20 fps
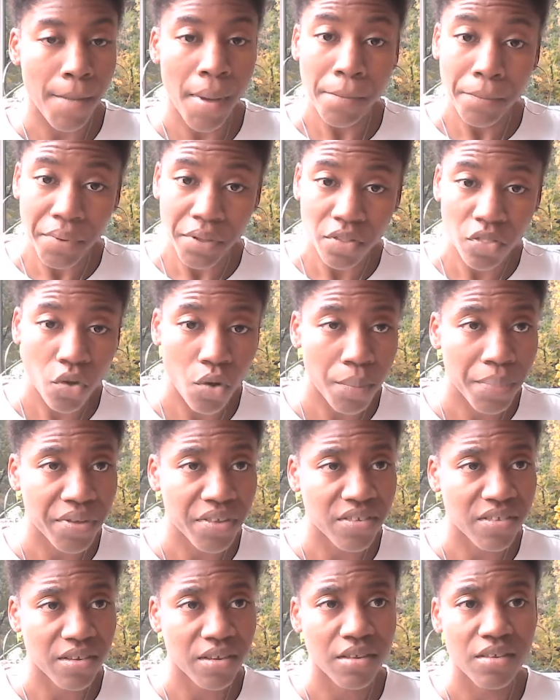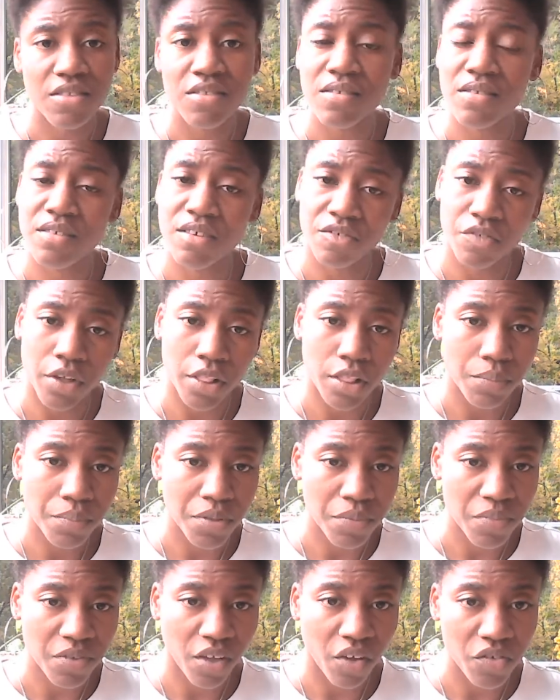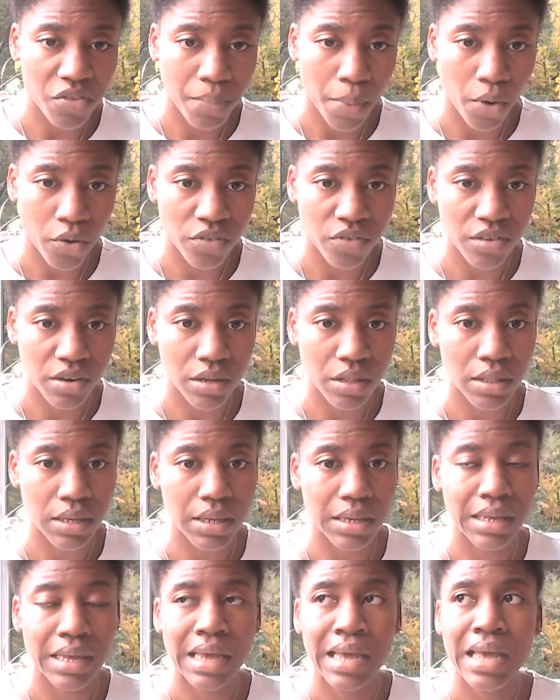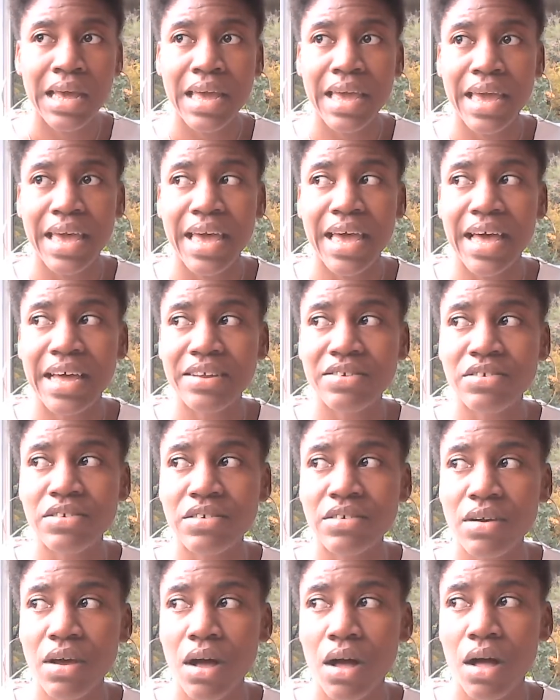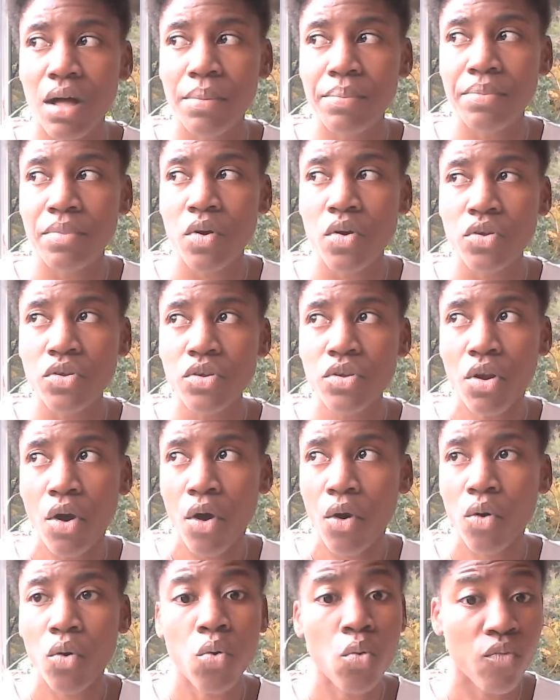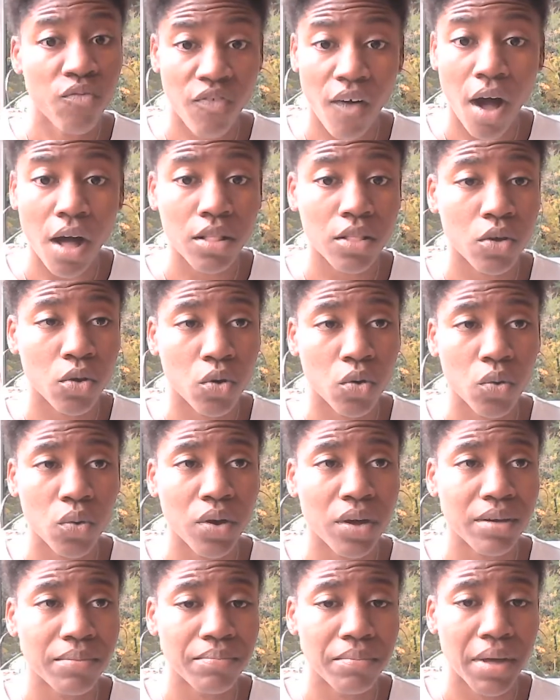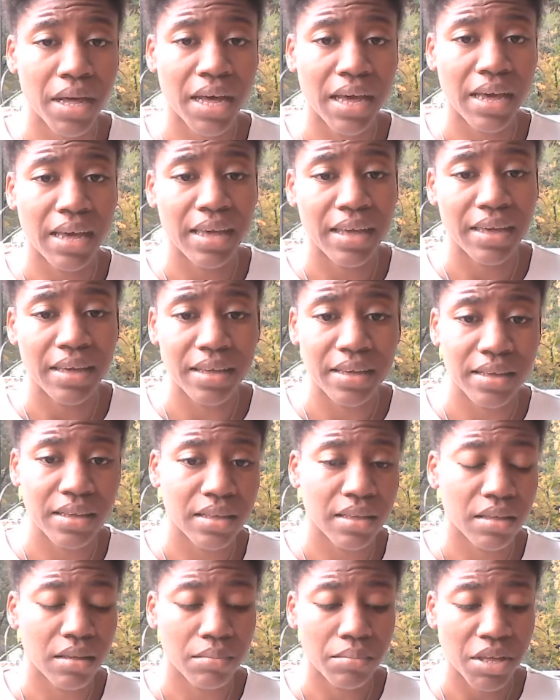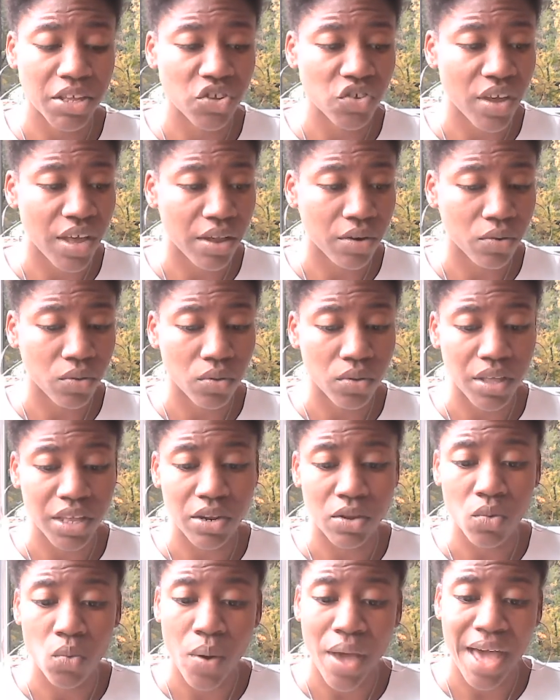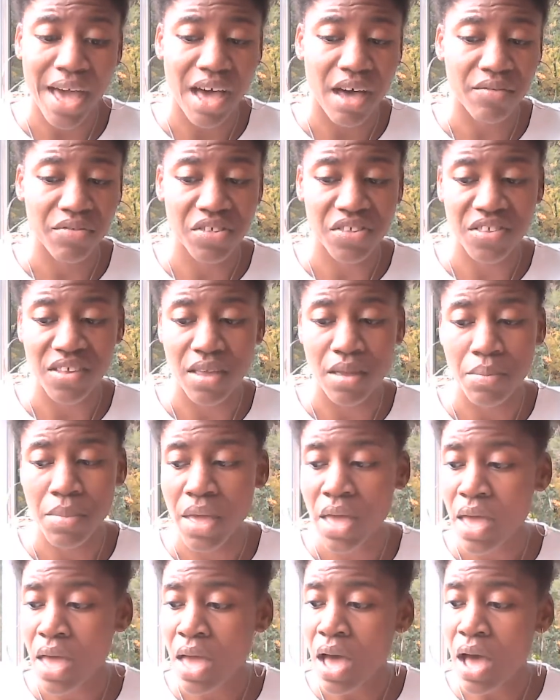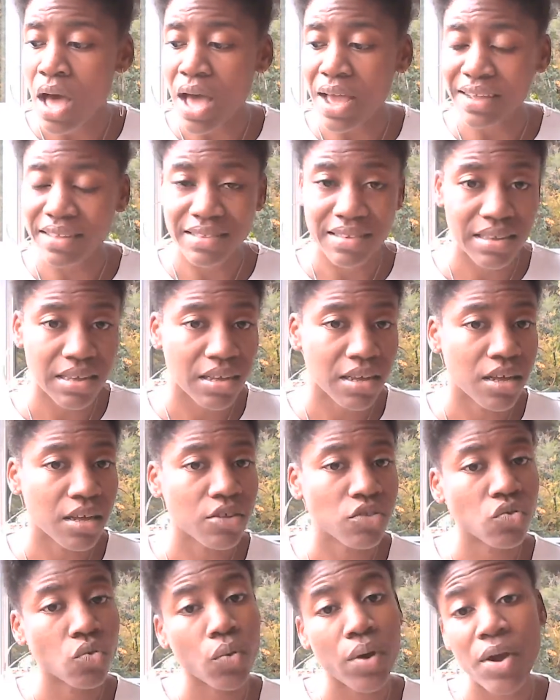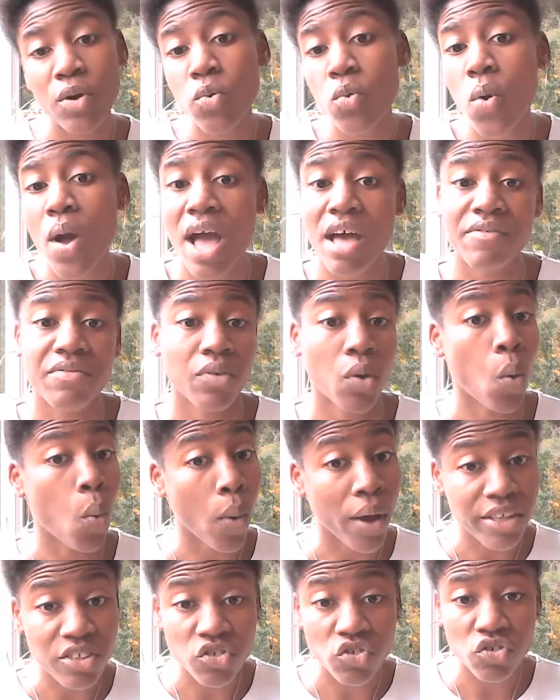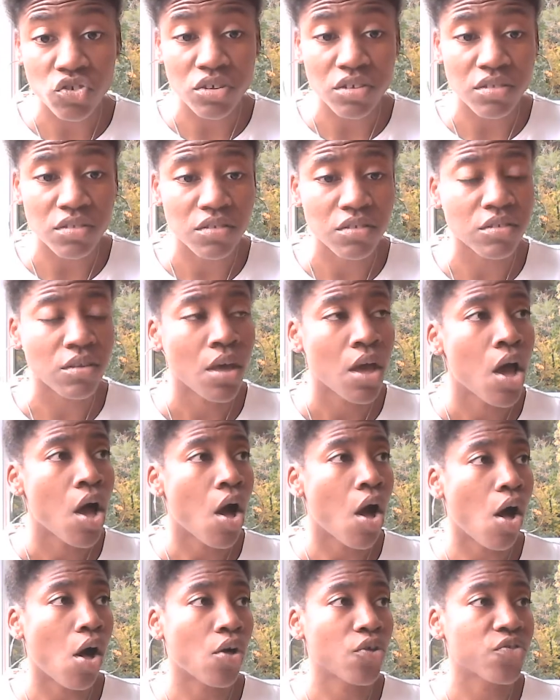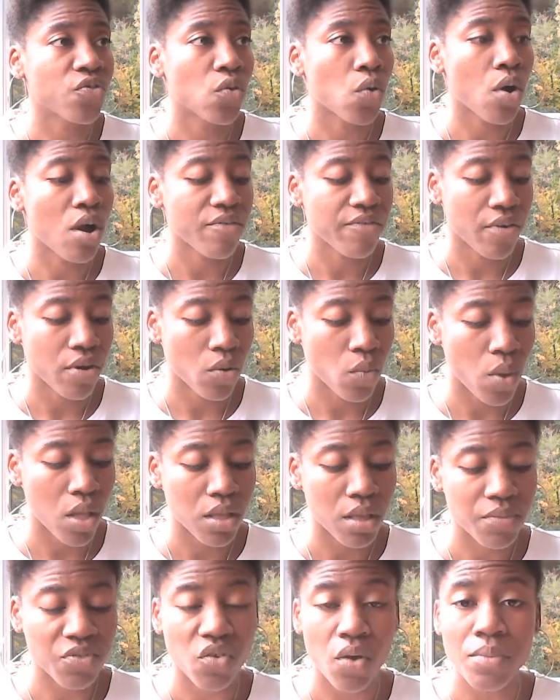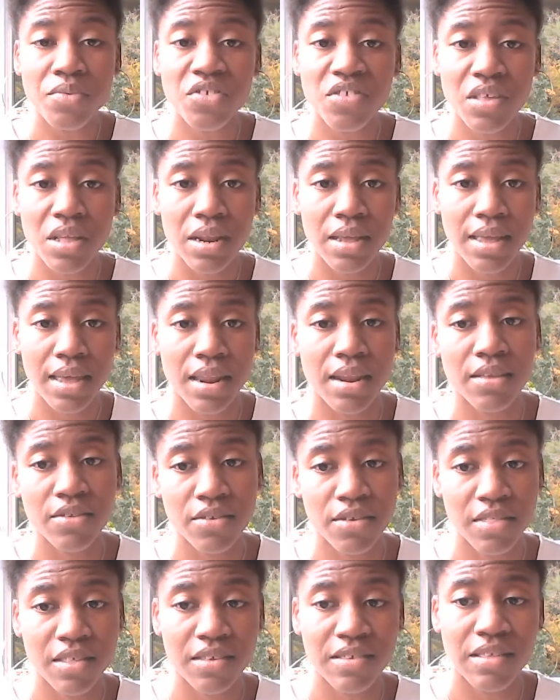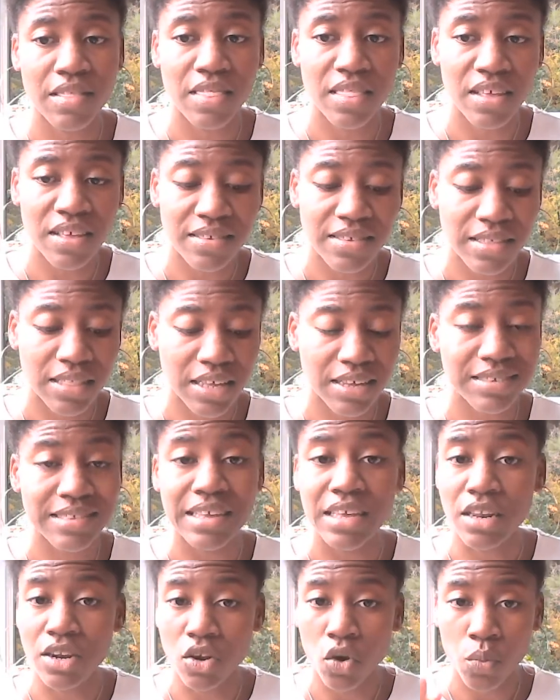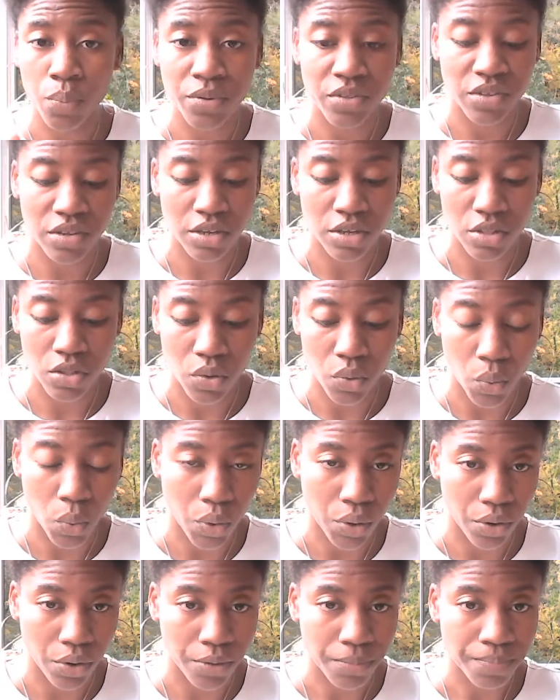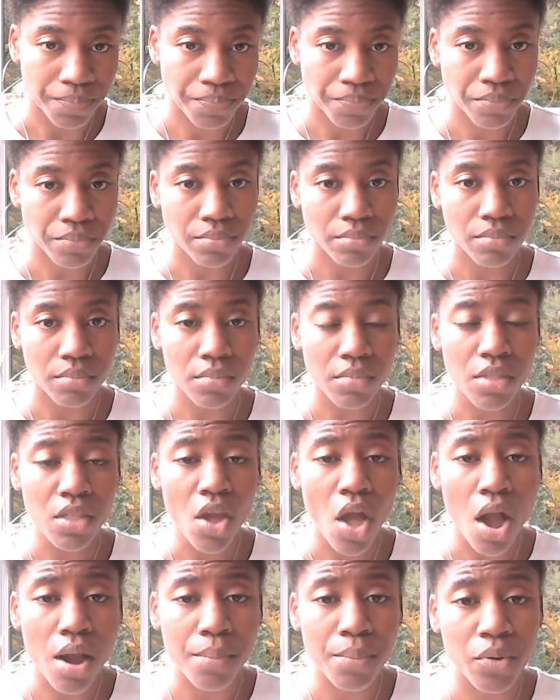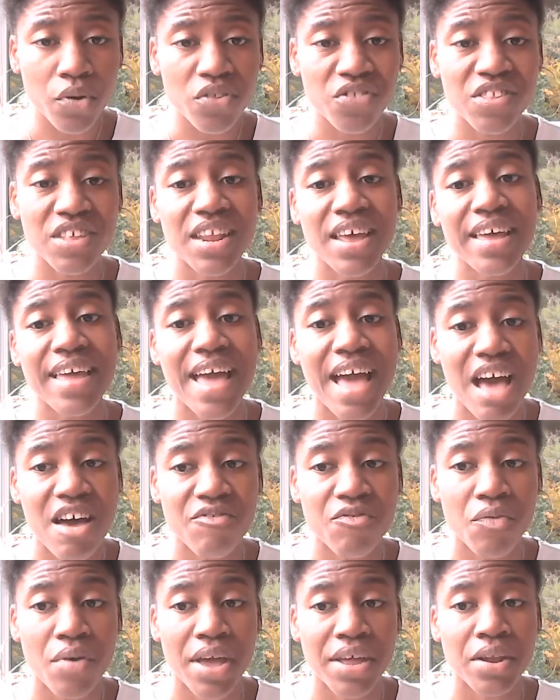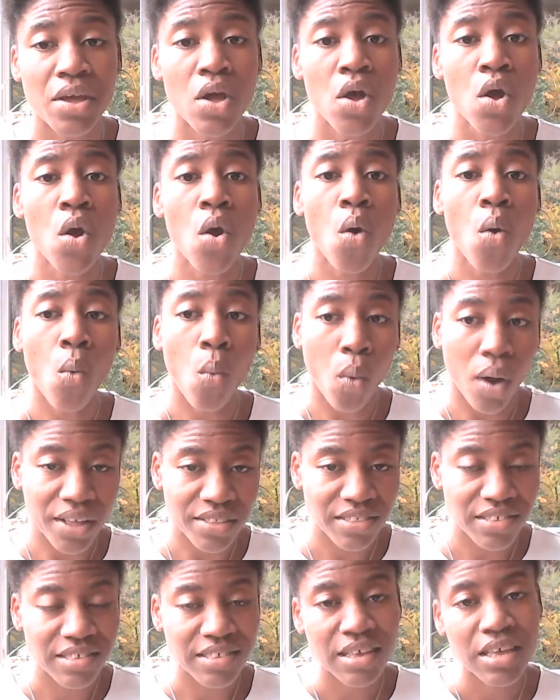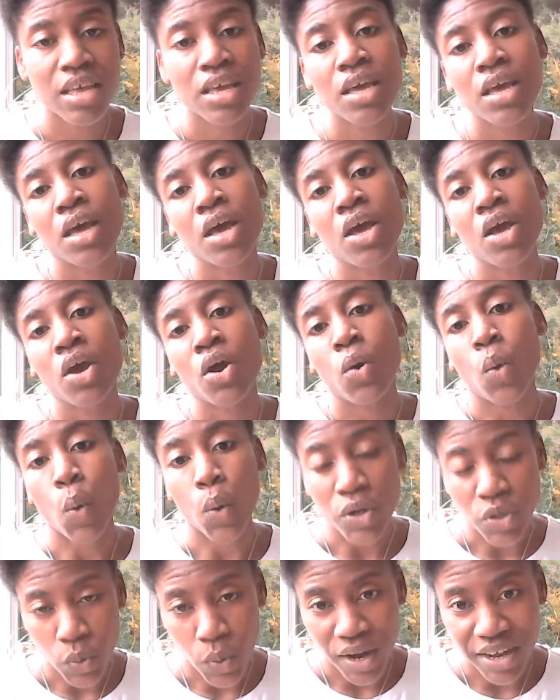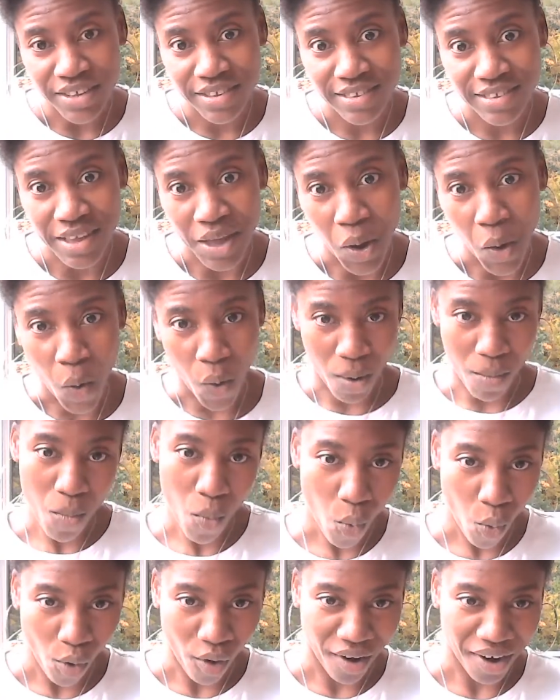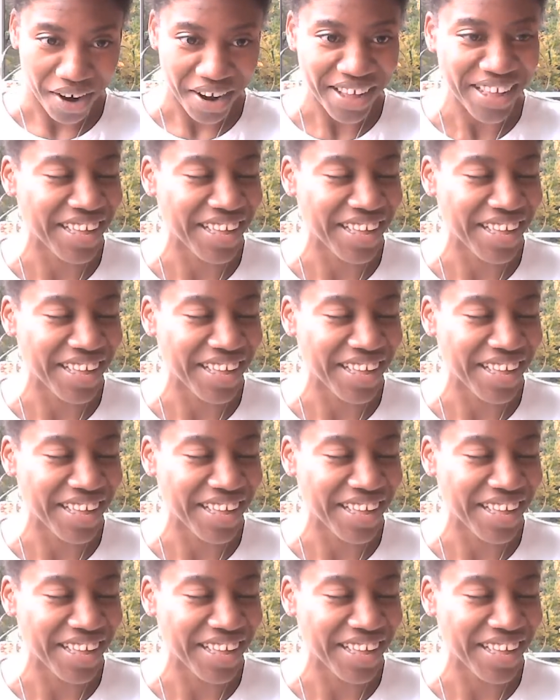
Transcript: build their business, develop themselves personally, and, you know, who follow my channel and who have the same ideas or who have questions also are very welcome. So I'm just going to get into this in this list in no particular order. Are books that I have read once or twice or more